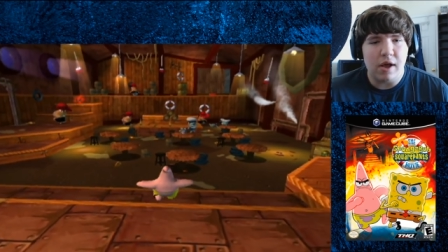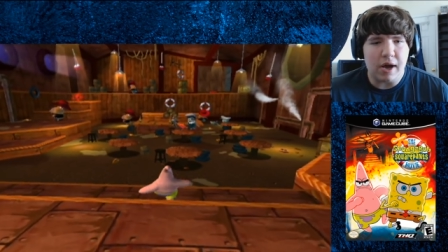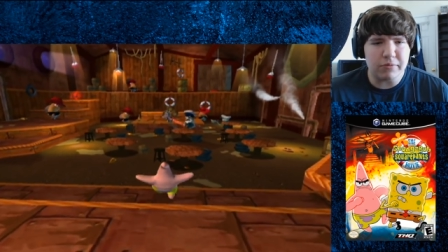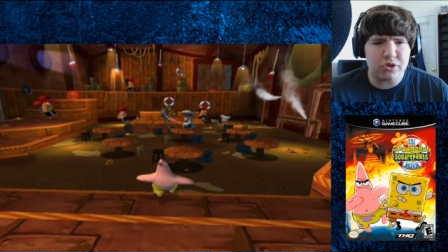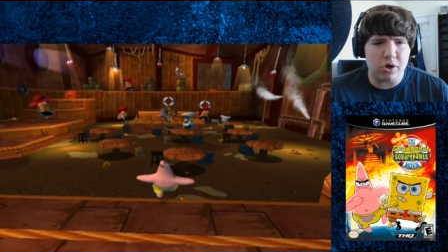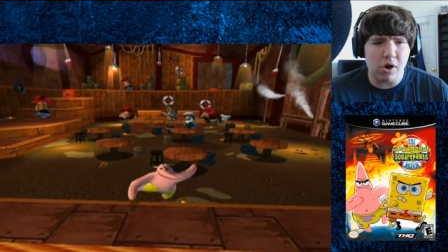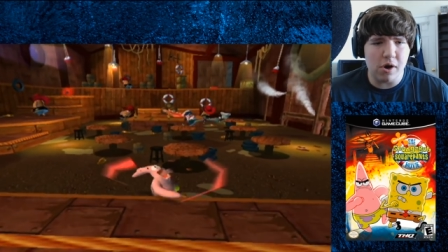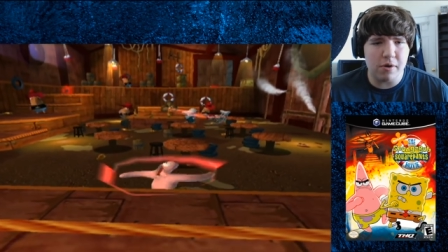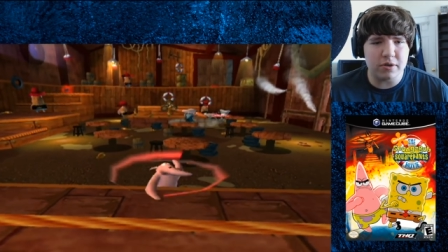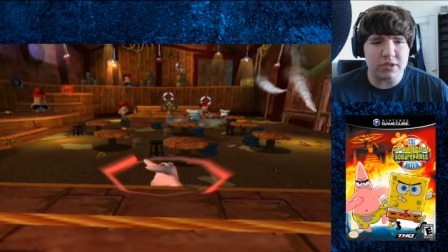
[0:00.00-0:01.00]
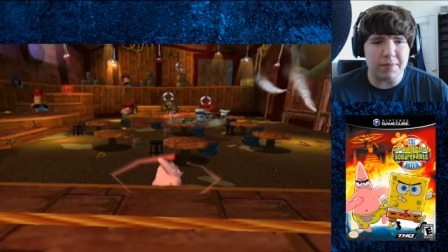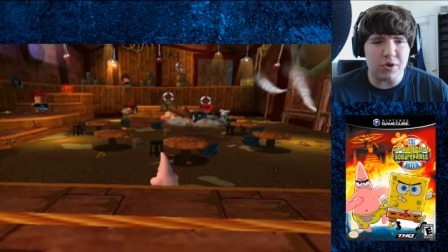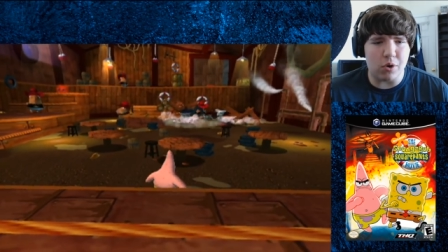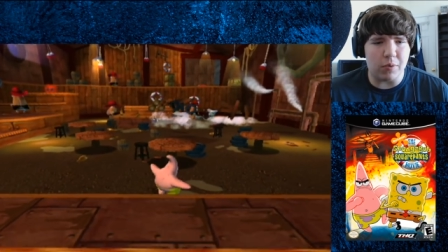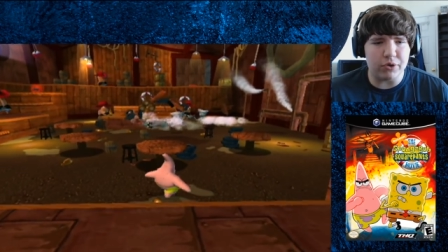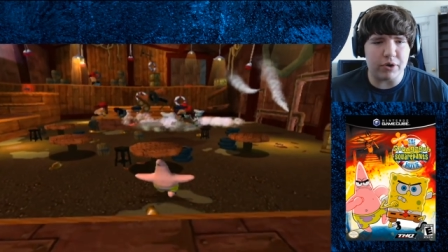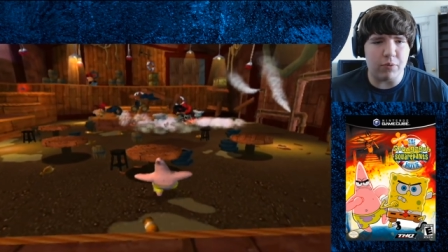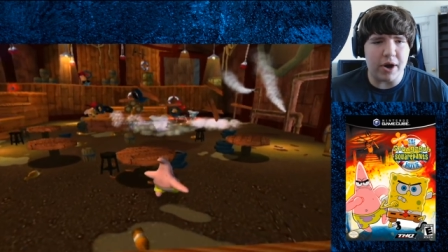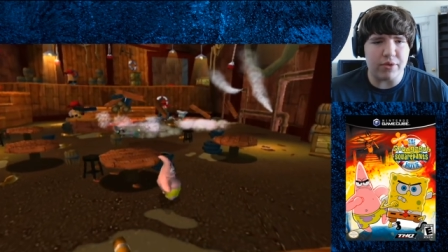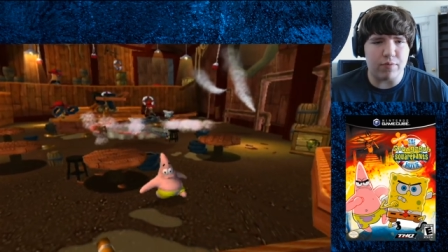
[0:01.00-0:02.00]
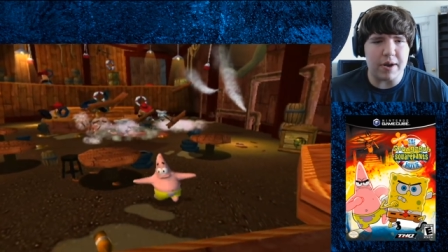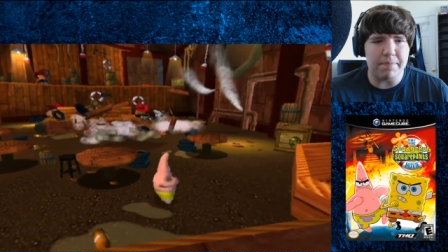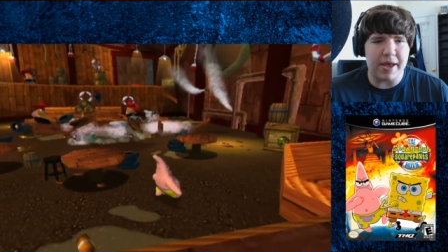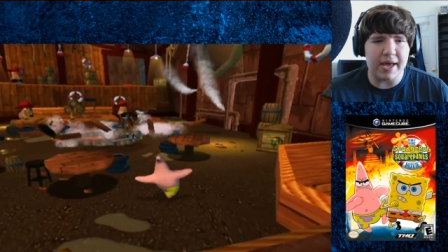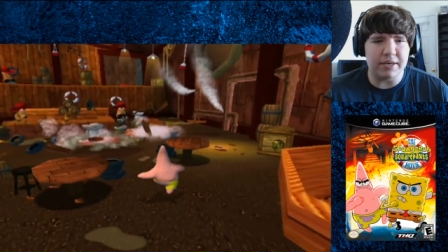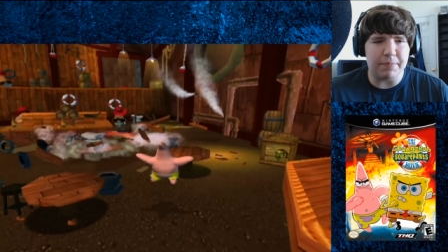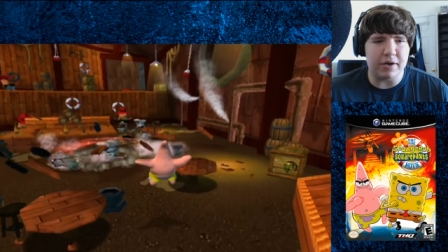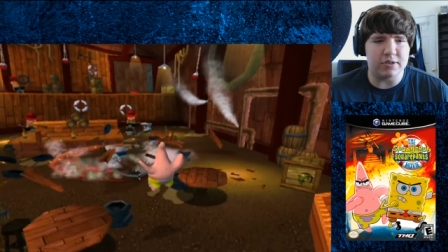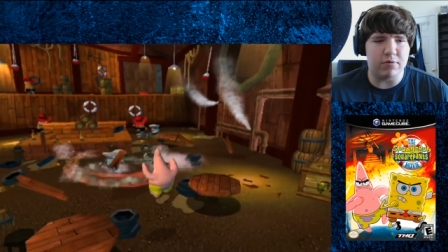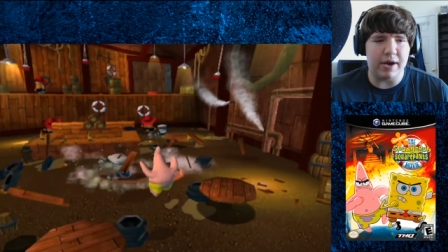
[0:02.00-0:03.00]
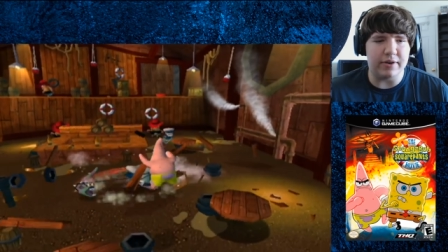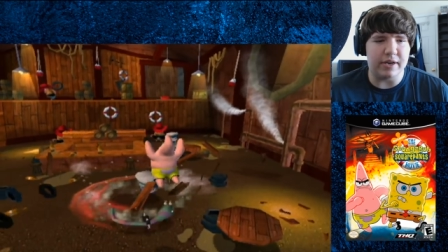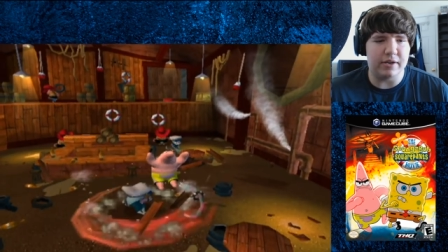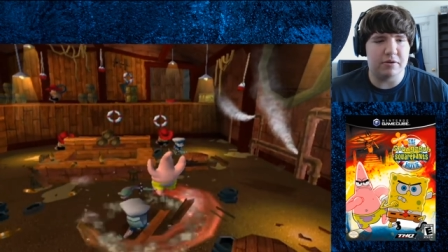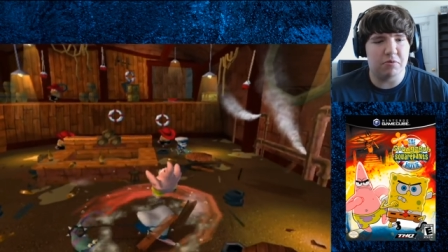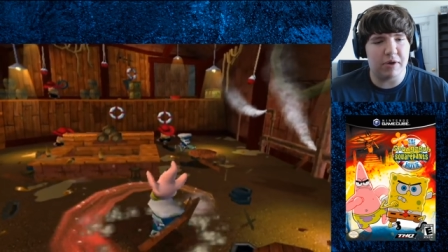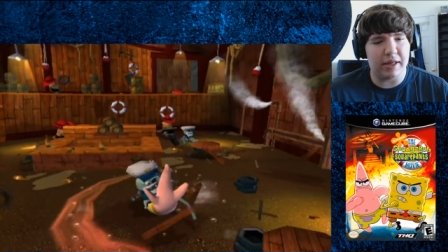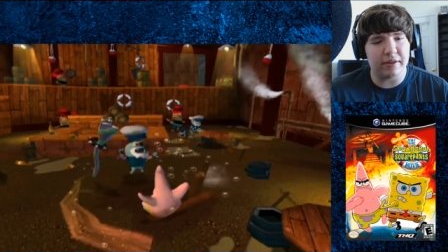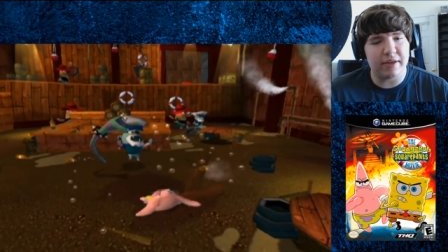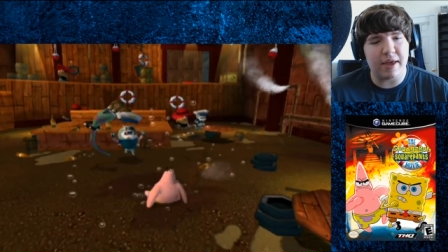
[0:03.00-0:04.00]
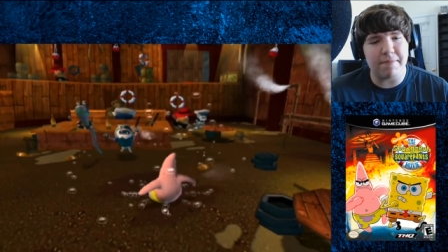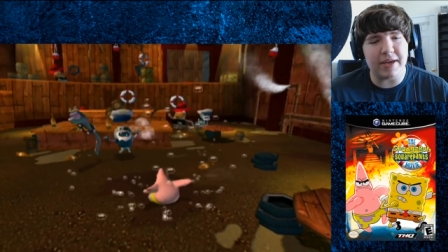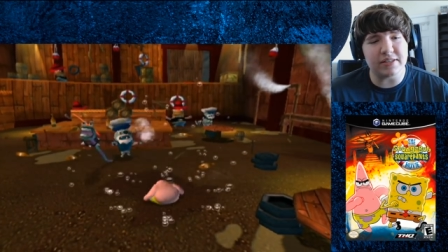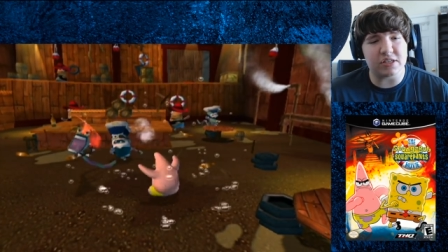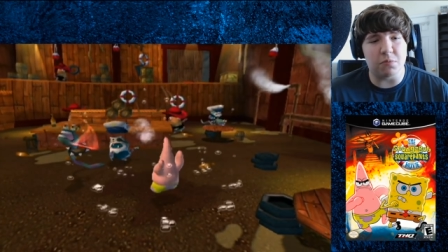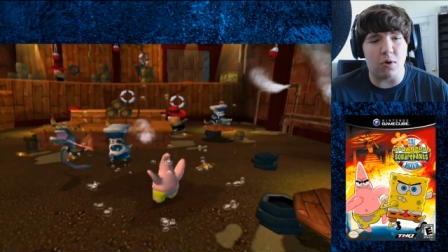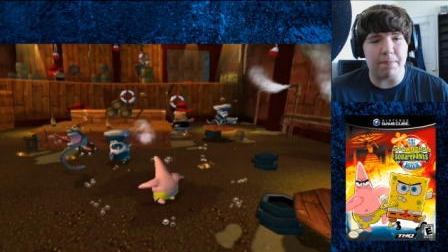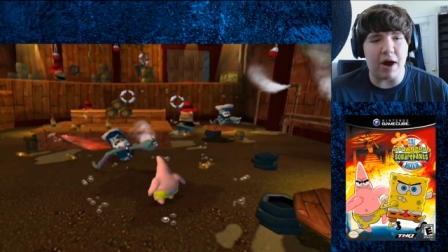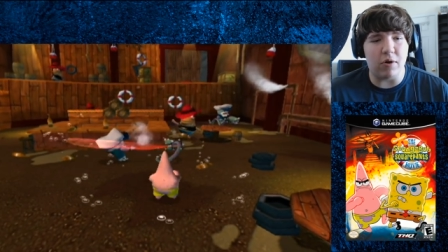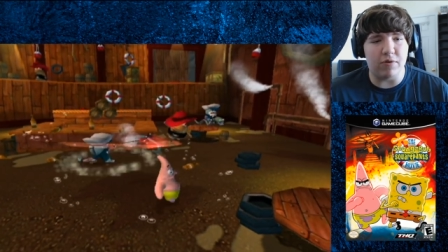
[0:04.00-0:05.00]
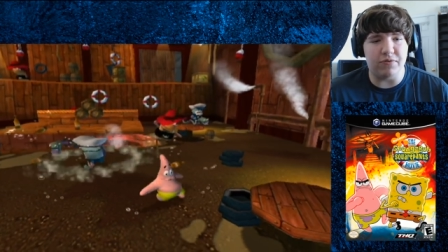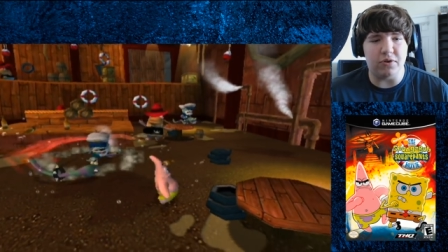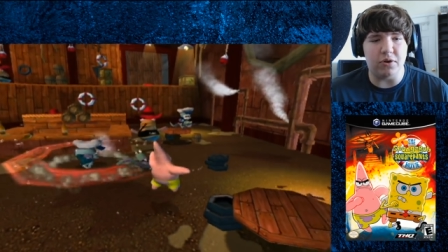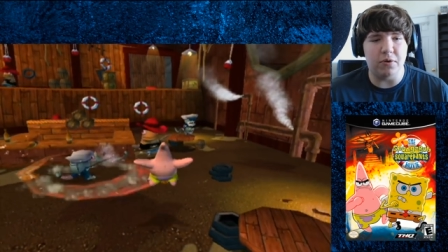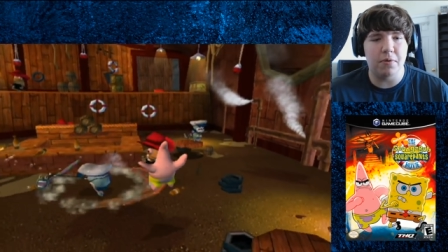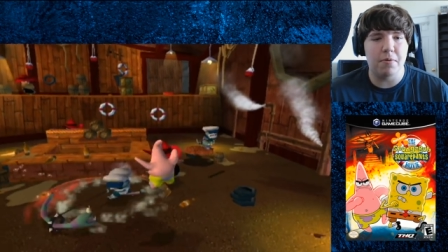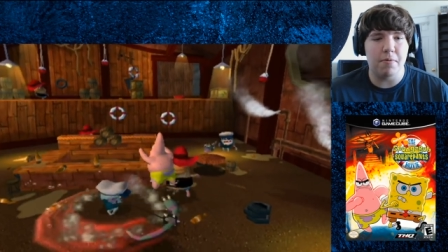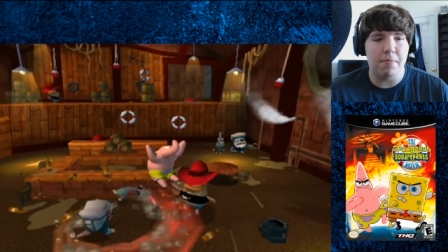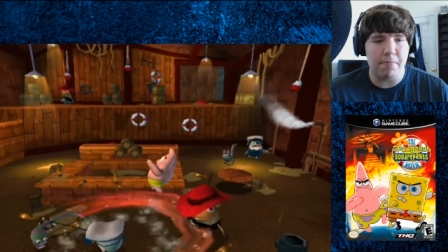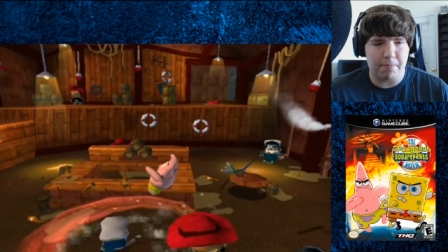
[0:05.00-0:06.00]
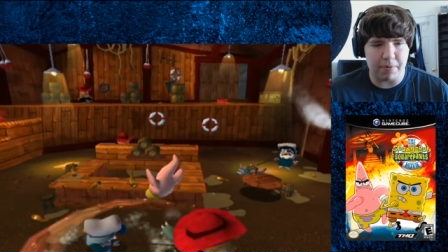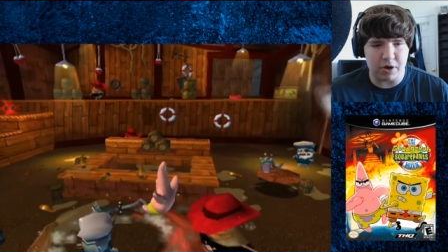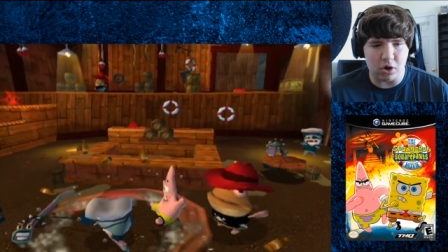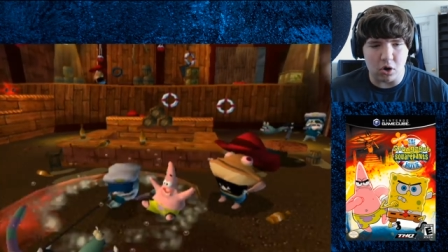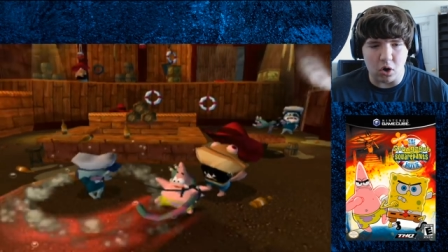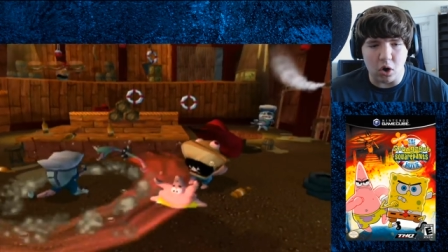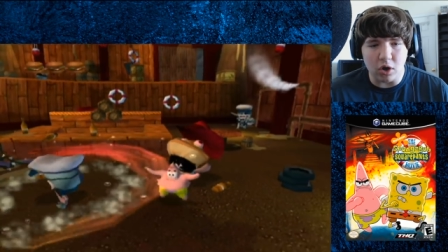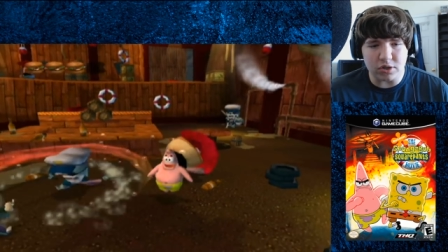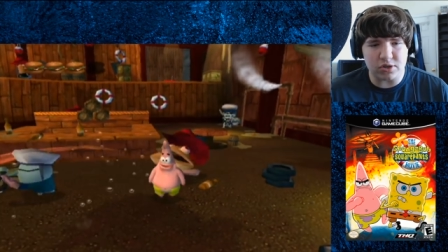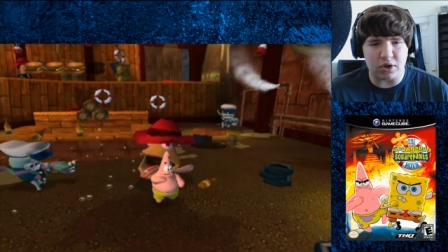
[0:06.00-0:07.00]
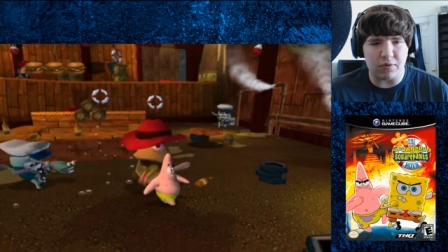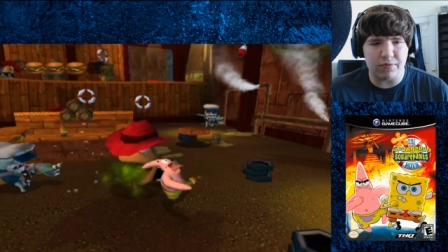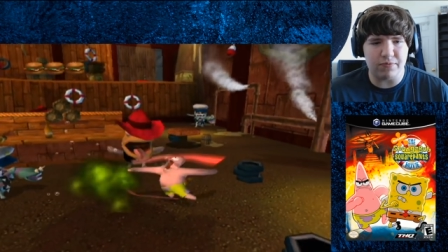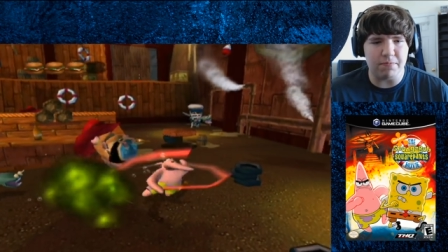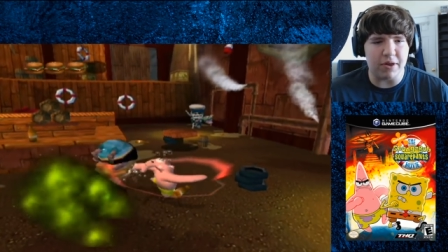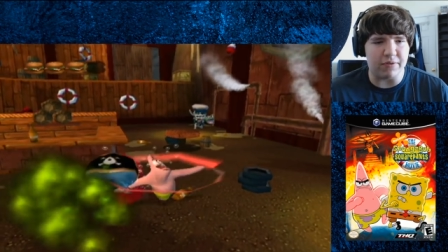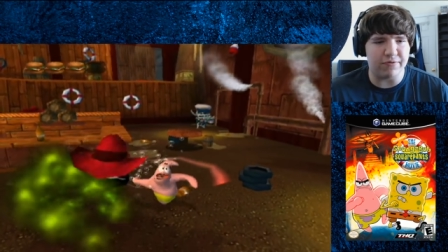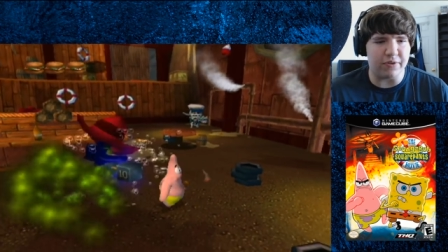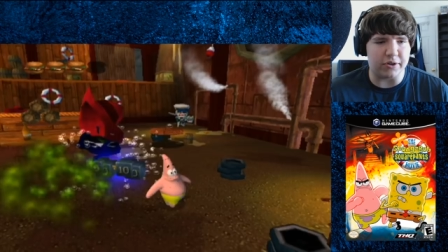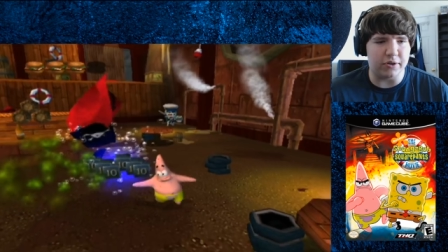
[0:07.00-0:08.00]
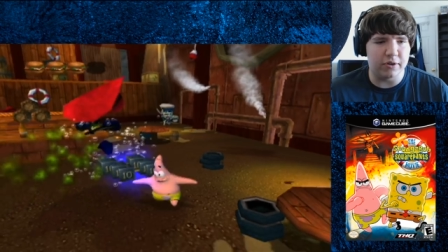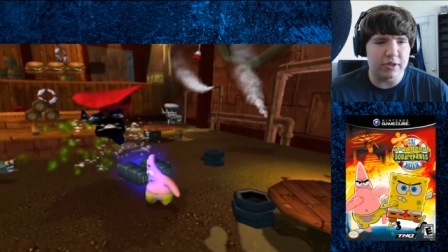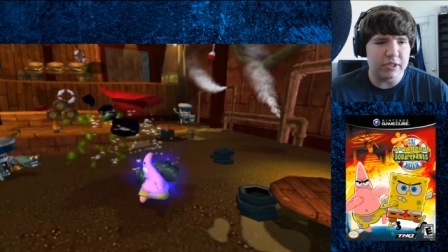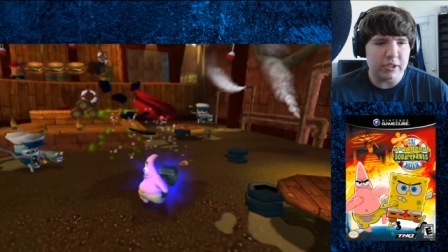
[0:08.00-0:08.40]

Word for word: I'm sure some of you are wondering why the red band appears around it. Well, it means it's more powerful, but also... Motherfucker.